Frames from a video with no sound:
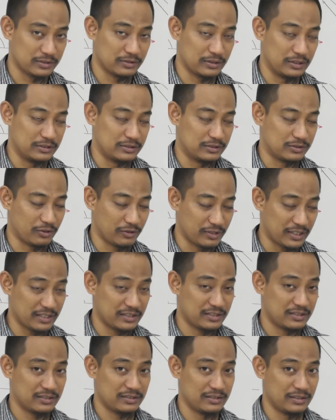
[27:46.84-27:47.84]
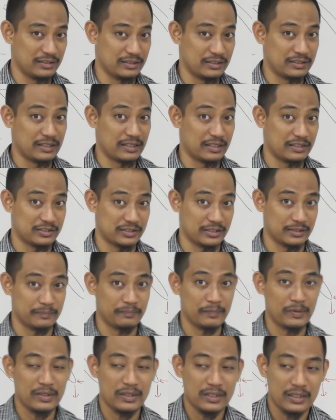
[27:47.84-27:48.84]
is correct in the
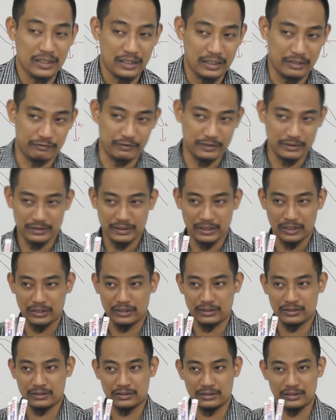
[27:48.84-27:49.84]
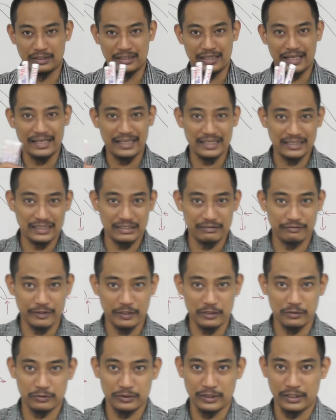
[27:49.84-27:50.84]
direction. If it got the negative
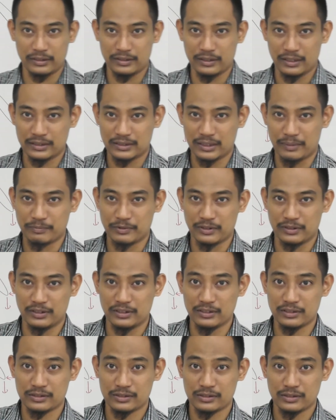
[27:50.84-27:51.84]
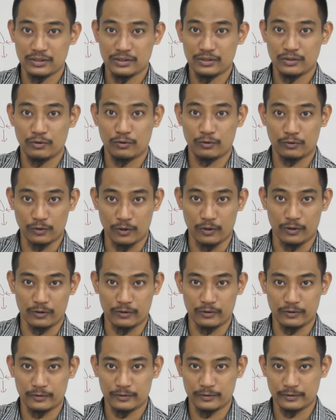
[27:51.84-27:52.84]
value, then the assumption is
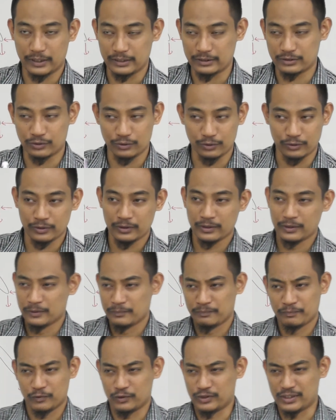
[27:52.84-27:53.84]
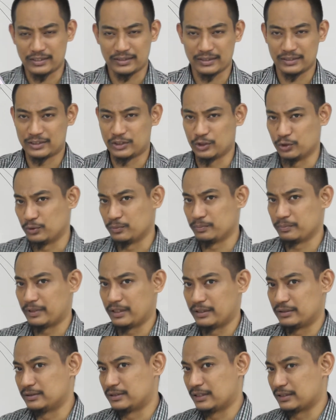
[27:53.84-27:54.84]
wrong, right? So you just assume
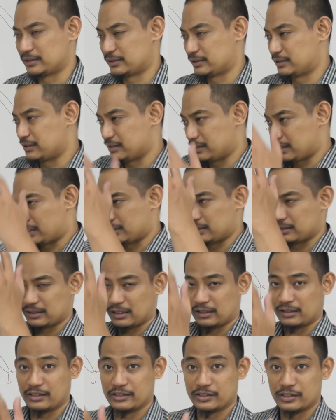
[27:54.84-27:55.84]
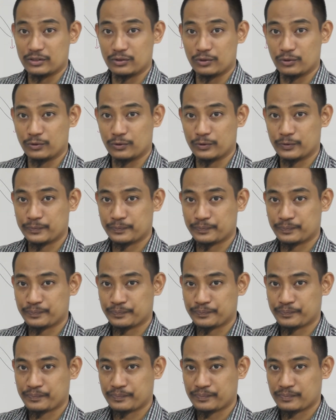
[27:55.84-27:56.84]
and just let the calculation go,
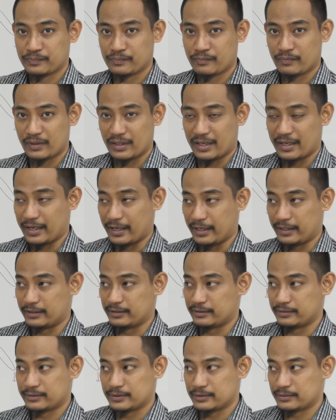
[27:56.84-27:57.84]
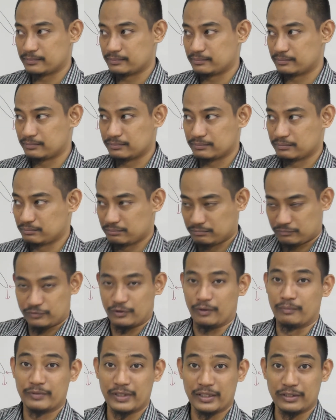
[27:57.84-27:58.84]
and
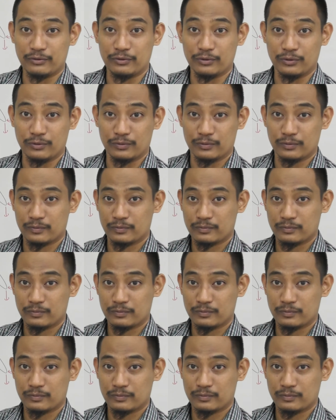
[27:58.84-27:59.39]
from there you know